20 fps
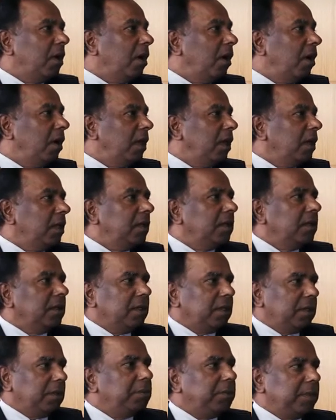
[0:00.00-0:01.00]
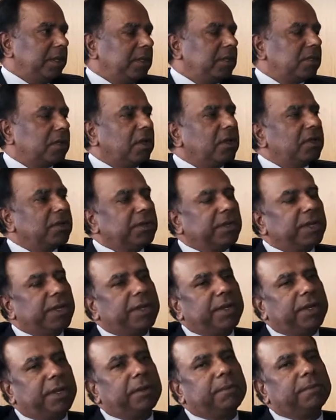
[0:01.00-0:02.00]
oil in the pre-salt
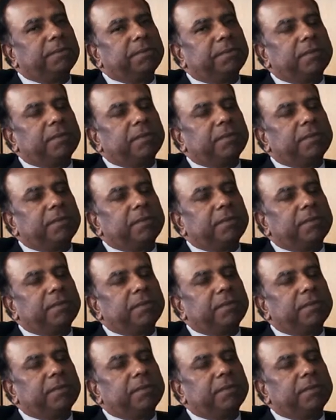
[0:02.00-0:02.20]
area.